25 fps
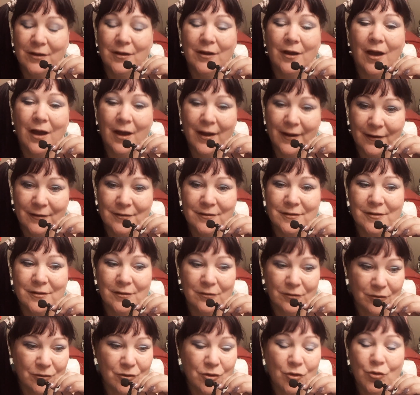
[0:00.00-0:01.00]
I
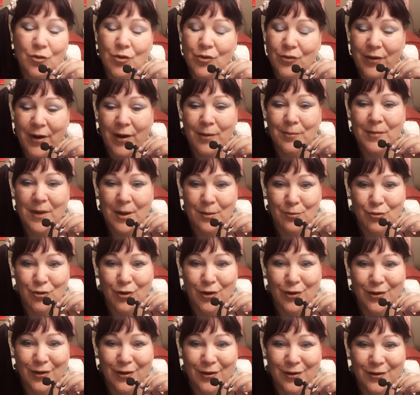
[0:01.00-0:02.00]
still go around my
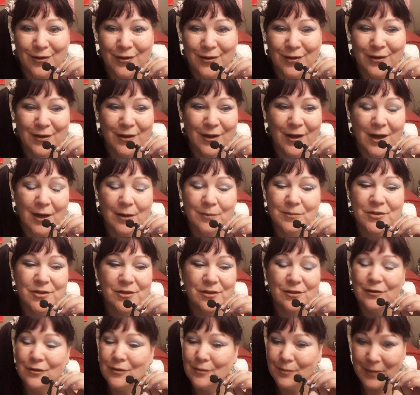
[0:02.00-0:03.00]
brother. I'm
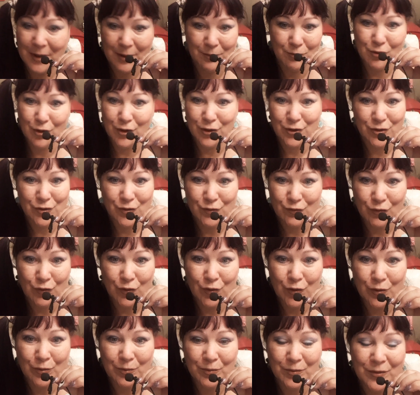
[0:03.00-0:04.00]
still in my brother's
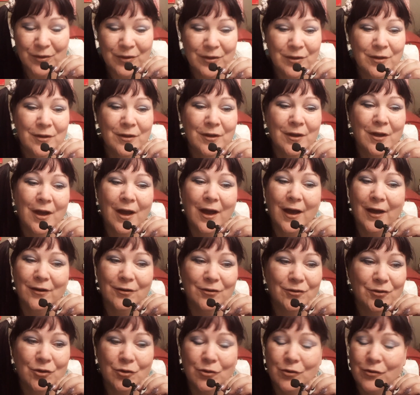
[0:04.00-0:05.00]
room. I
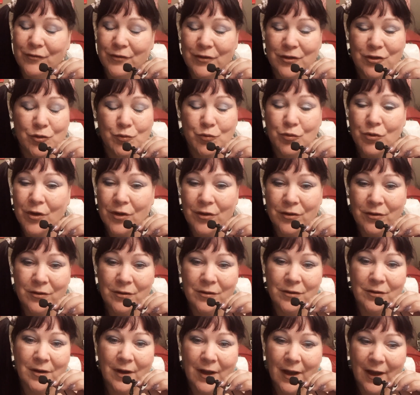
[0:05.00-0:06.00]
don't know if his
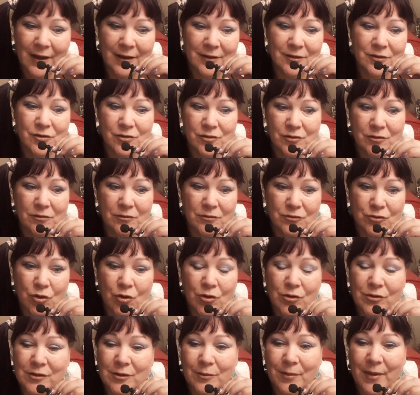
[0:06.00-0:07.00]
brother has
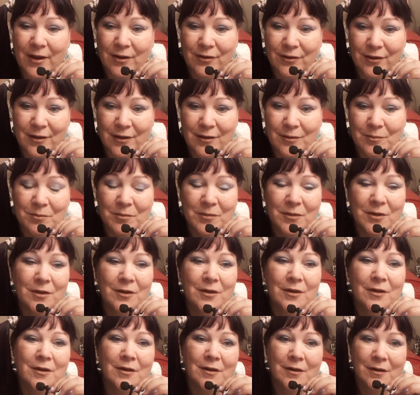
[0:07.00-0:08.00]
talked about him,
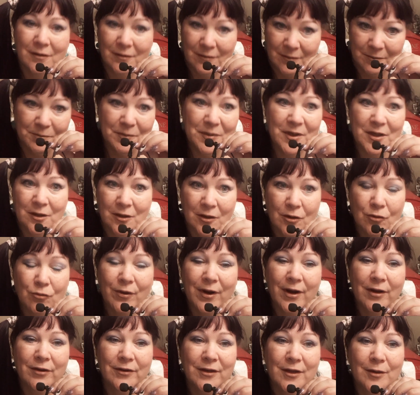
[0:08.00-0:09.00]
being
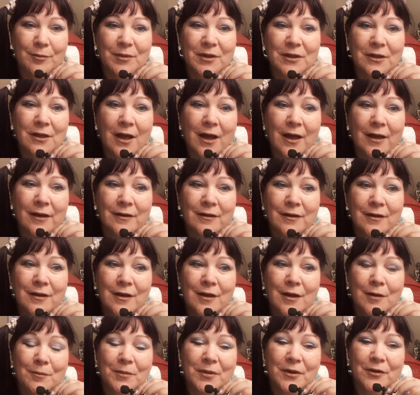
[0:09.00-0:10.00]
around him a lot.
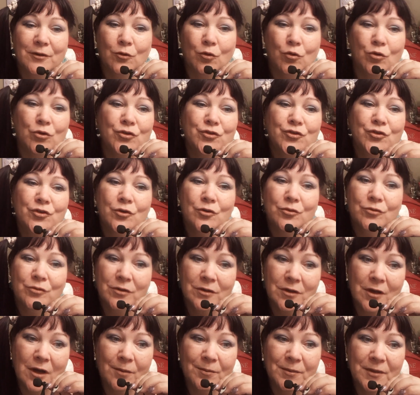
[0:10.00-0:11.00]
But also
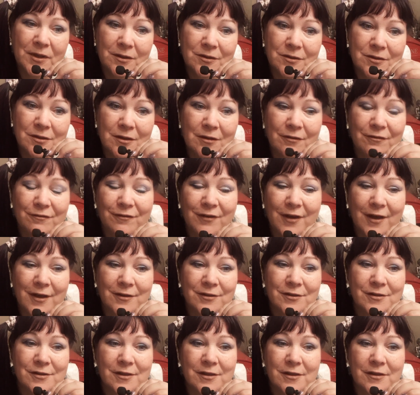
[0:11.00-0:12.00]
coming to the
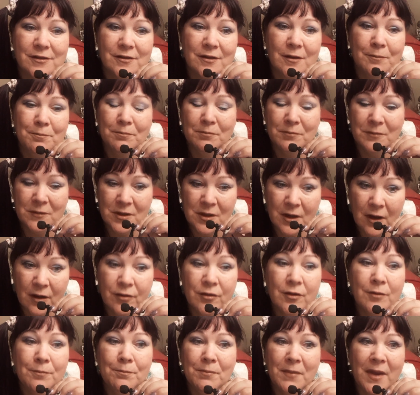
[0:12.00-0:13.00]
fence is
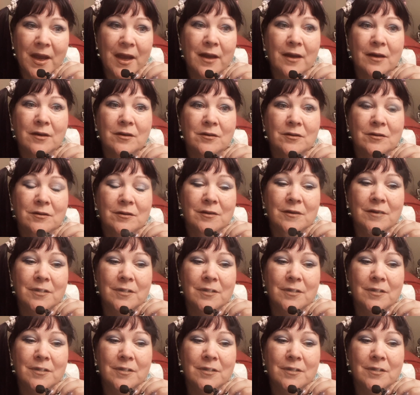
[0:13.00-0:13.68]
another male.